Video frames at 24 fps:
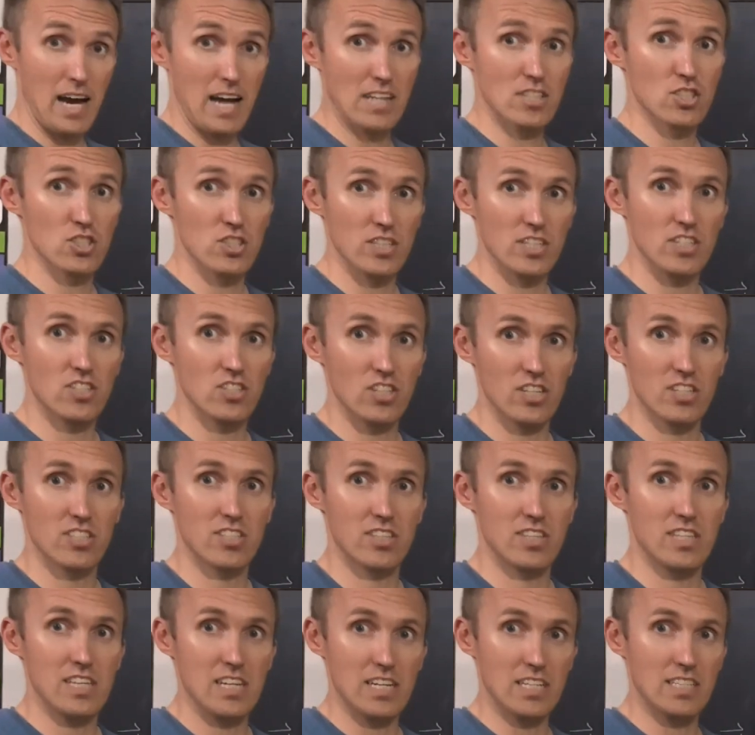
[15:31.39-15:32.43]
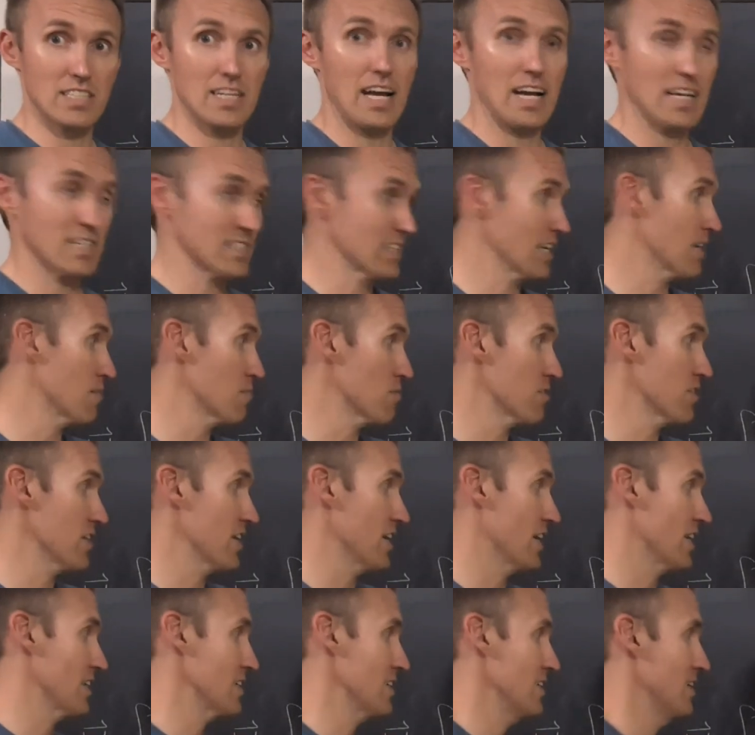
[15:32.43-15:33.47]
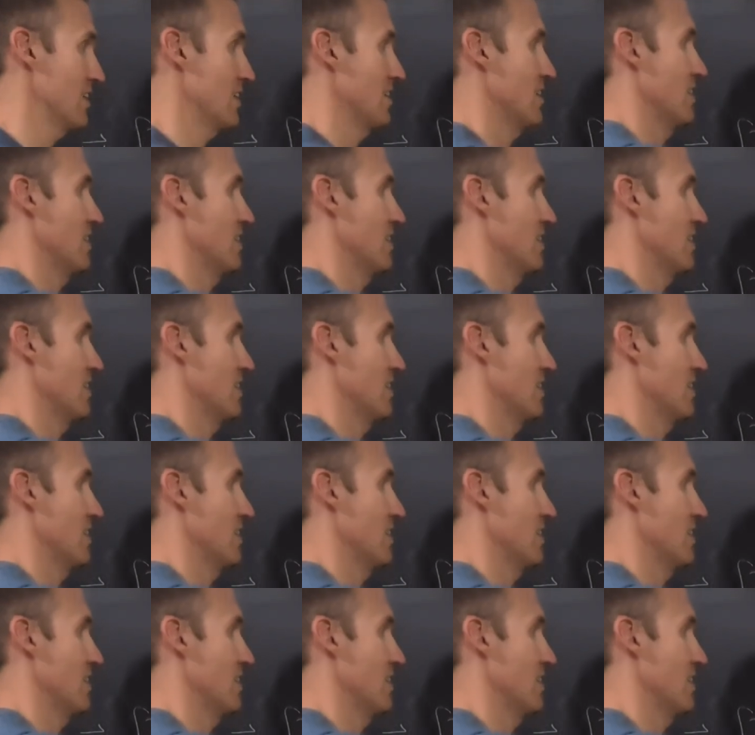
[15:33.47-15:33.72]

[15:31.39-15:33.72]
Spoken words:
actually just the exact same thing.